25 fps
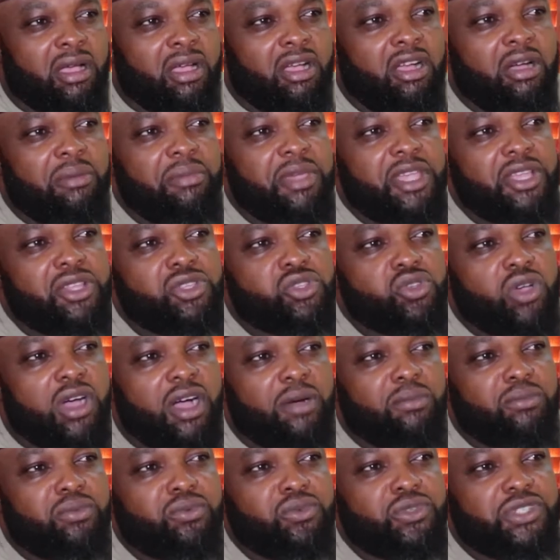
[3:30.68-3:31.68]
Coming to
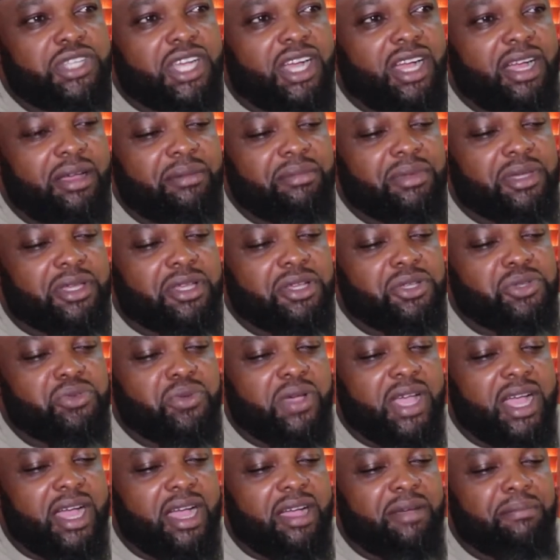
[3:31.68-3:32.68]
Abuja, because
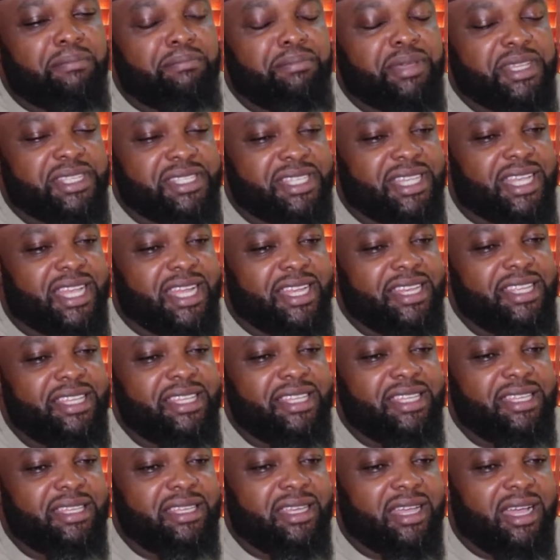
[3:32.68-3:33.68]
we are
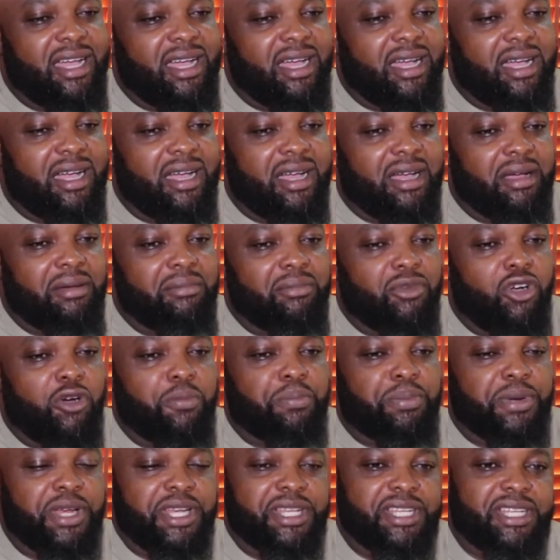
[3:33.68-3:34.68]
basically
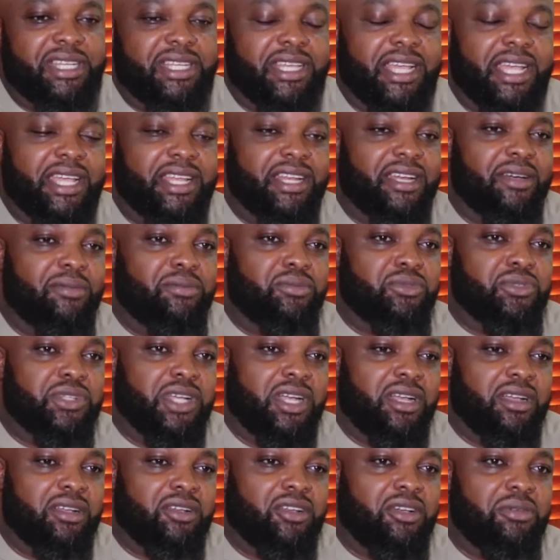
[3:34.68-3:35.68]
operating here in
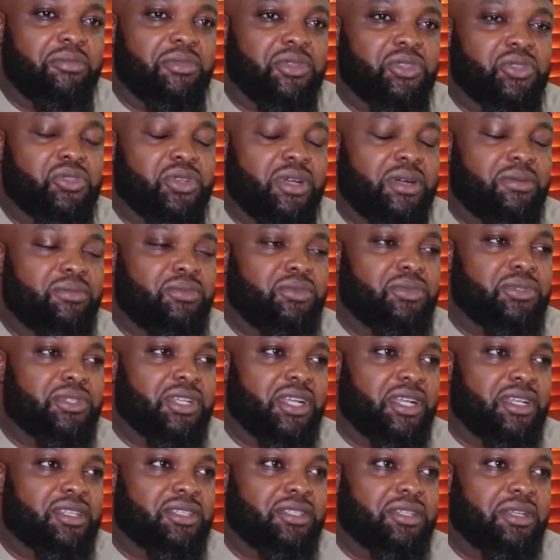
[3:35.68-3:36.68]
Abuja, coming to
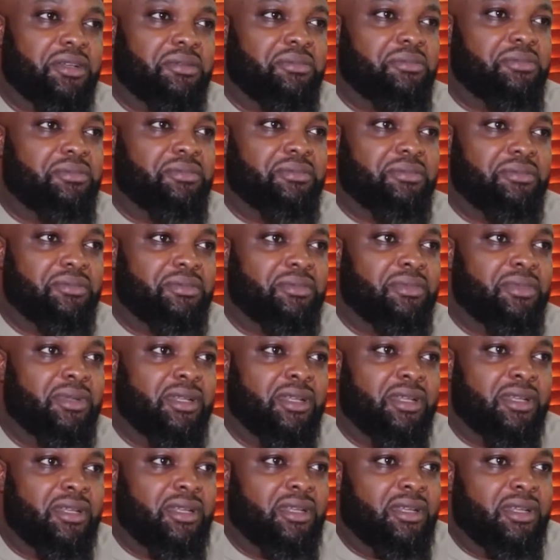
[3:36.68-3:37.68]
Abuja some
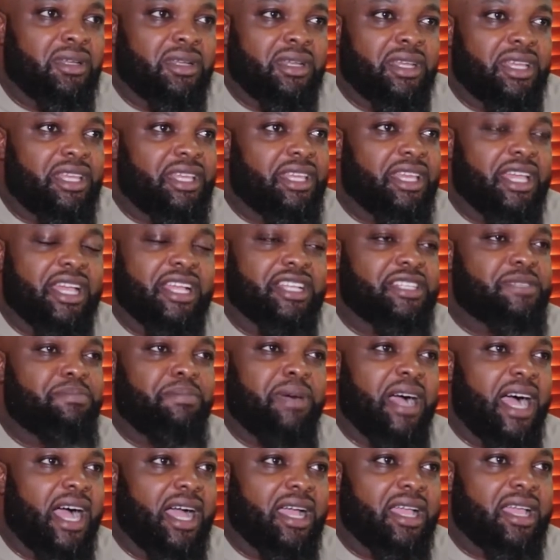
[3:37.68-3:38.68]
years
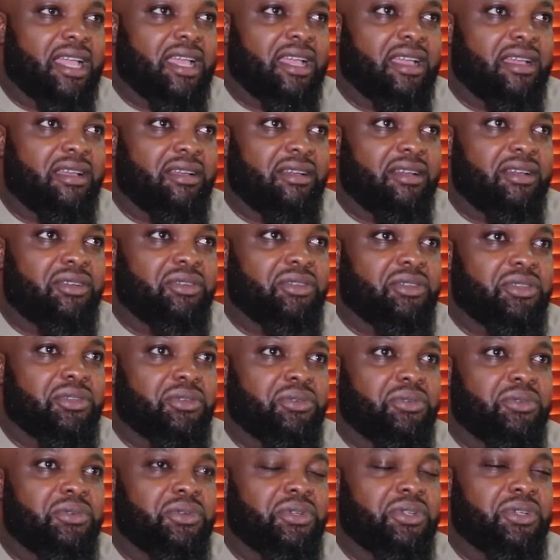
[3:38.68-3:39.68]
back,
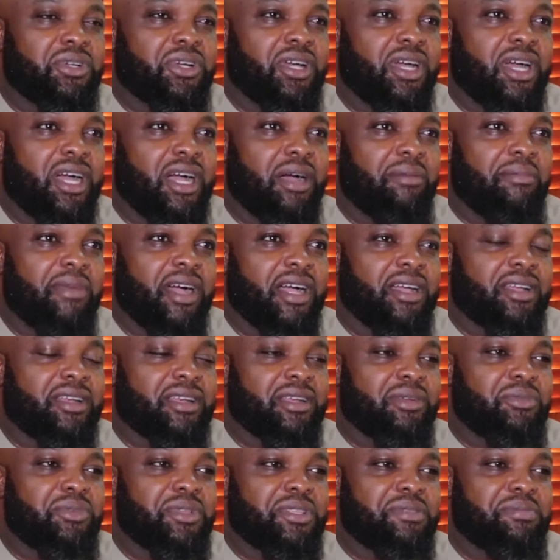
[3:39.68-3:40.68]
you would
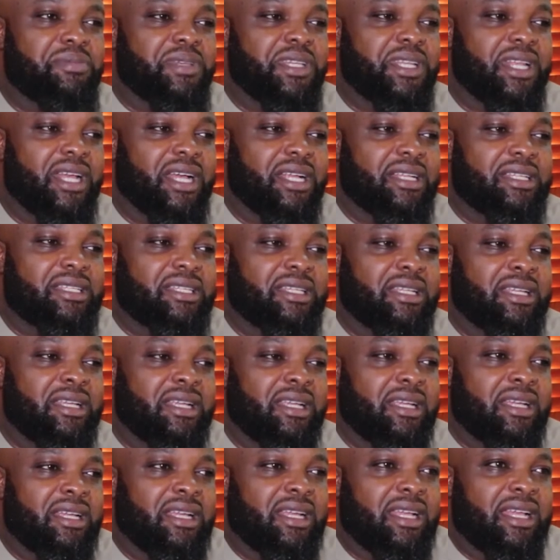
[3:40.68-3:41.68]
agree with me that
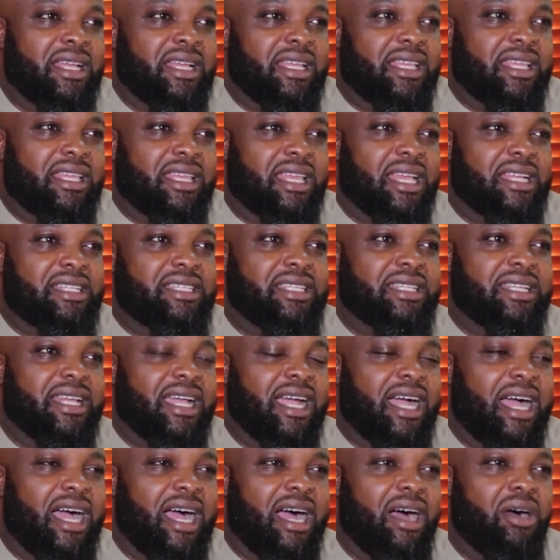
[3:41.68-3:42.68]
getting
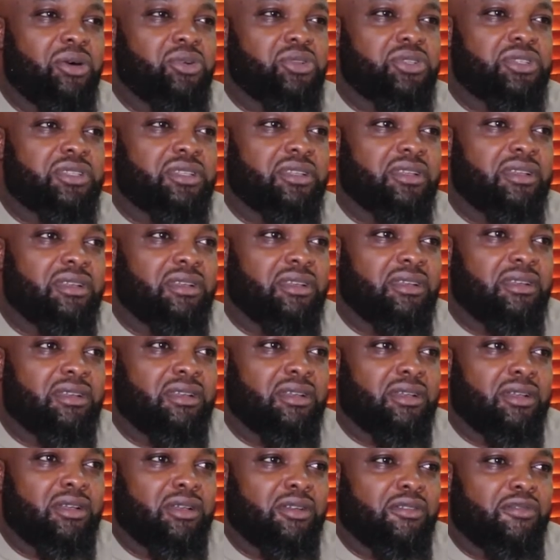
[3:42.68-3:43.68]
a house
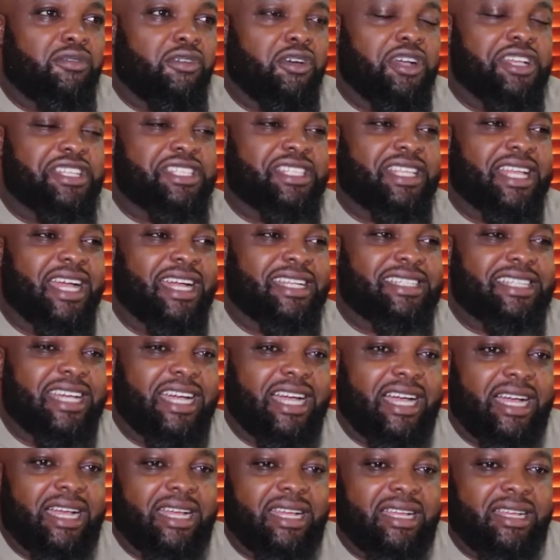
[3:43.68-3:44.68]
for a
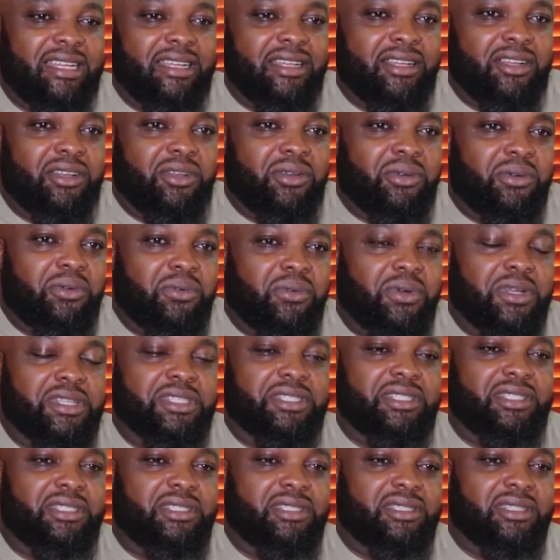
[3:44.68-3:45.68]
starter
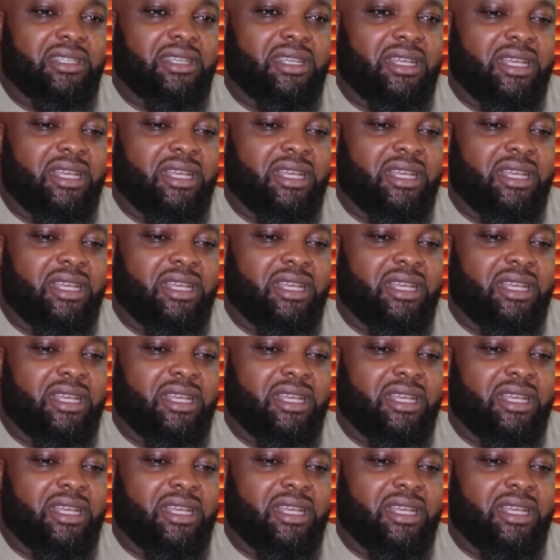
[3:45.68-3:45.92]
was